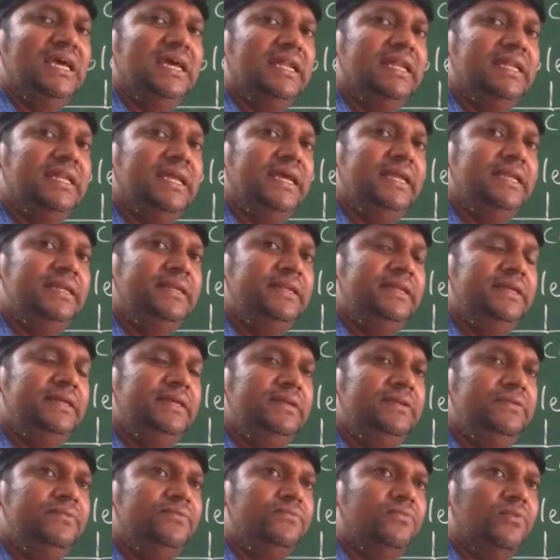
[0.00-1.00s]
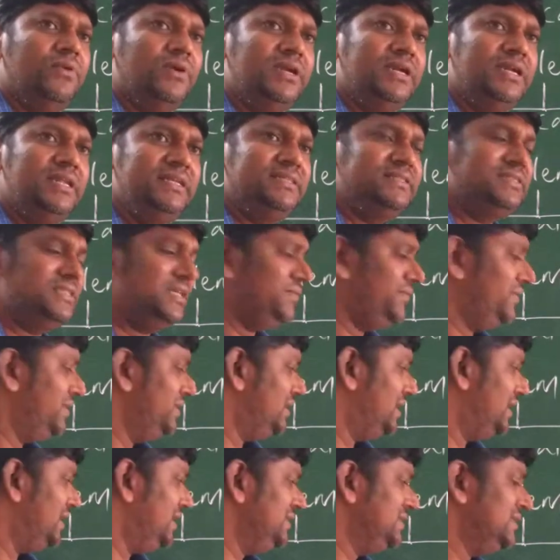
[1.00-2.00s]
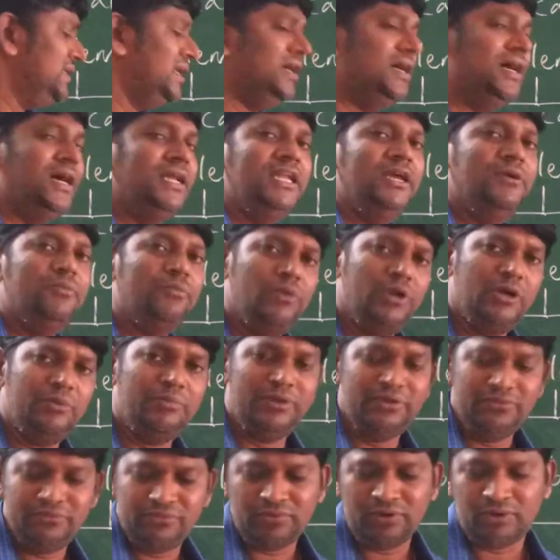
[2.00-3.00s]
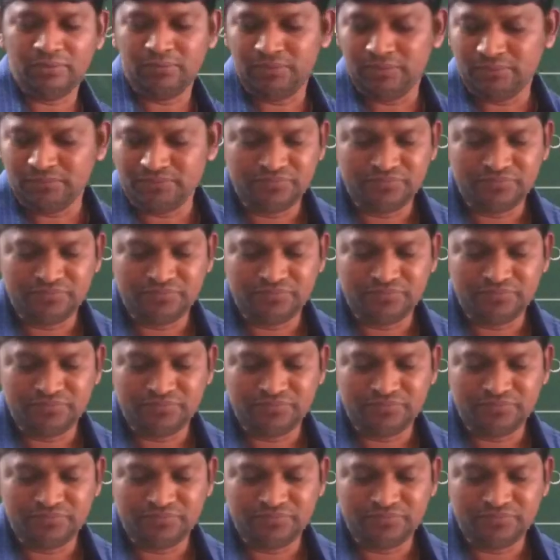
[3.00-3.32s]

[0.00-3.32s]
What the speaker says: 1947, that is unemployment problem.